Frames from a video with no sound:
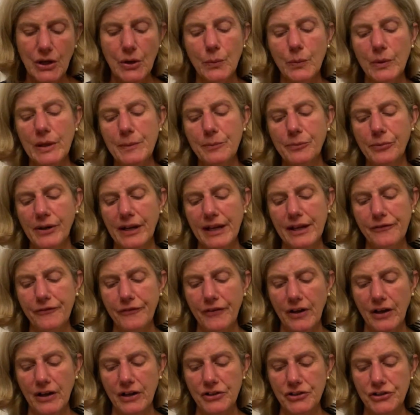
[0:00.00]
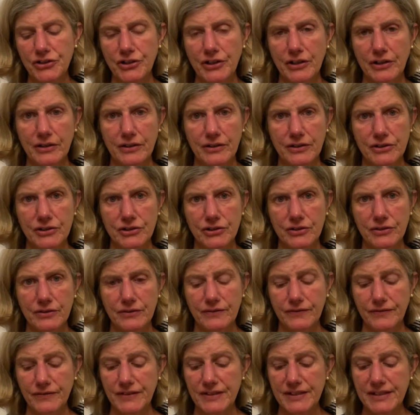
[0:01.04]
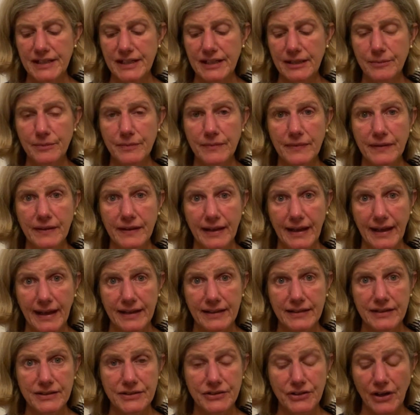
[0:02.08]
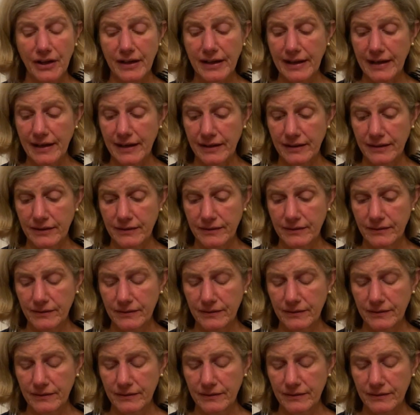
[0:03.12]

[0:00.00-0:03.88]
We pray for our church, for Tim and Diane.